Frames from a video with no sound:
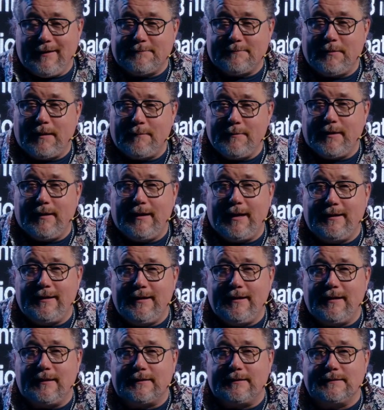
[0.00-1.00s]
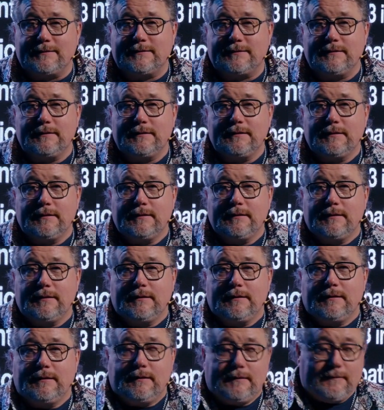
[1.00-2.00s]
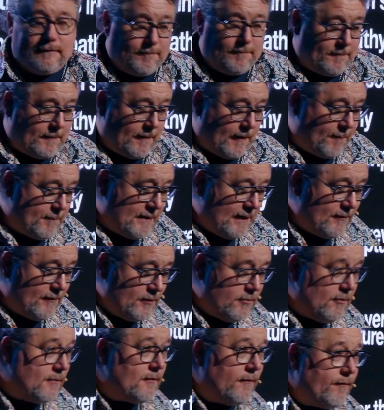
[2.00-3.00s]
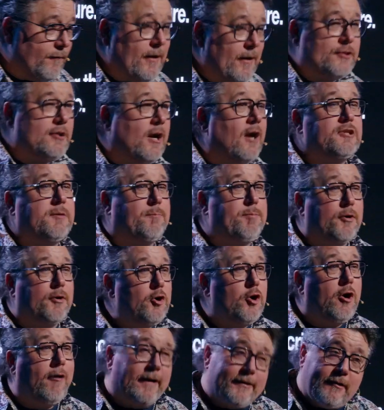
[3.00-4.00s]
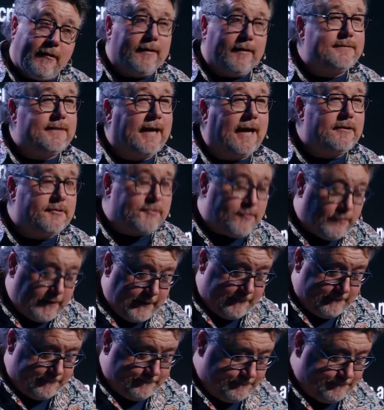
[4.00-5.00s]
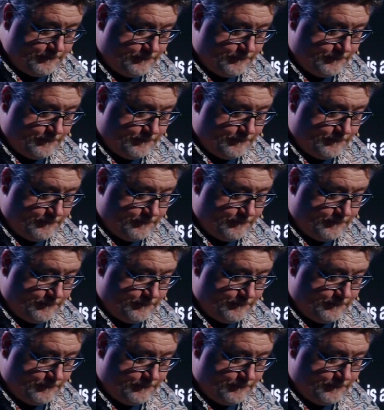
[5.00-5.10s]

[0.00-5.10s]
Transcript: then. That's probably a good idea because I'm giving to a fresh entrepreneur right there on the side of the street